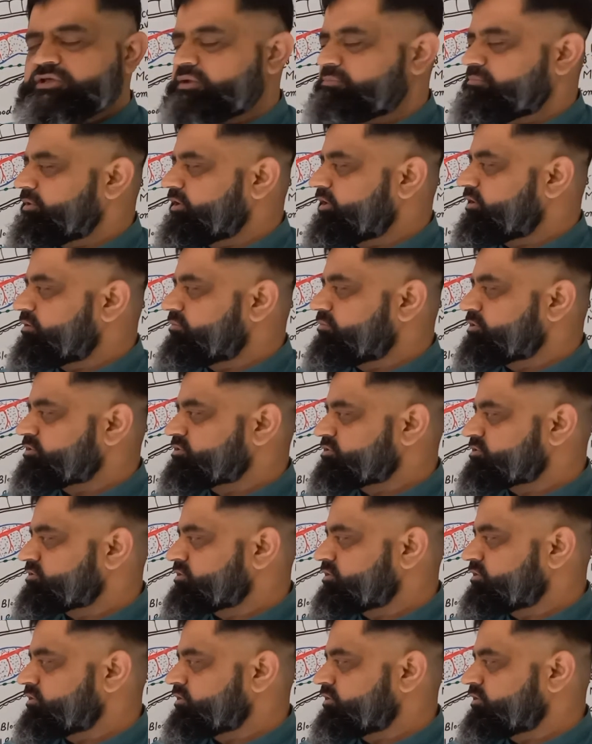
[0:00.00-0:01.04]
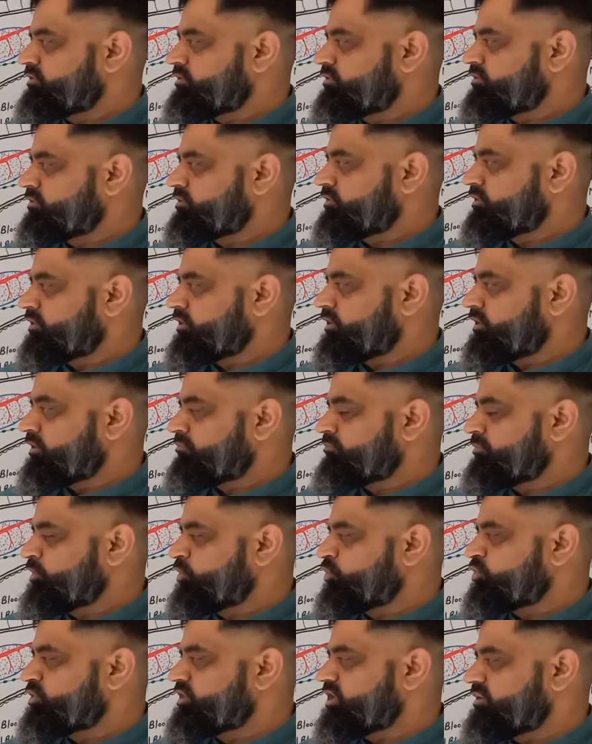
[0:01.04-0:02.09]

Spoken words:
Below